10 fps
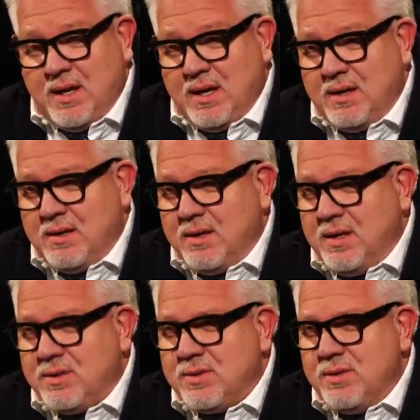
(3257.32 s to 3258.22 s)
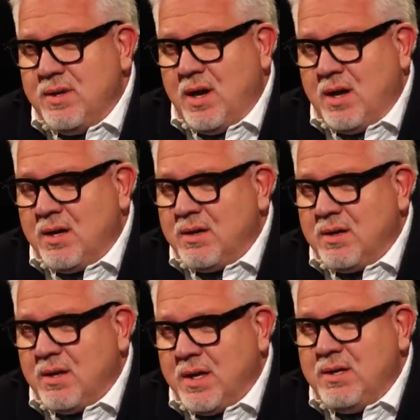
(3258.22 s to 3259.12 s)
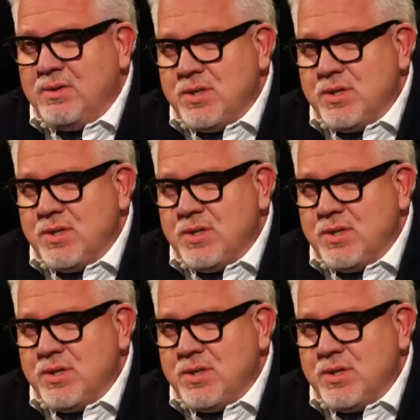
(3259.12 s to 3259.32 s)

And it's not, I used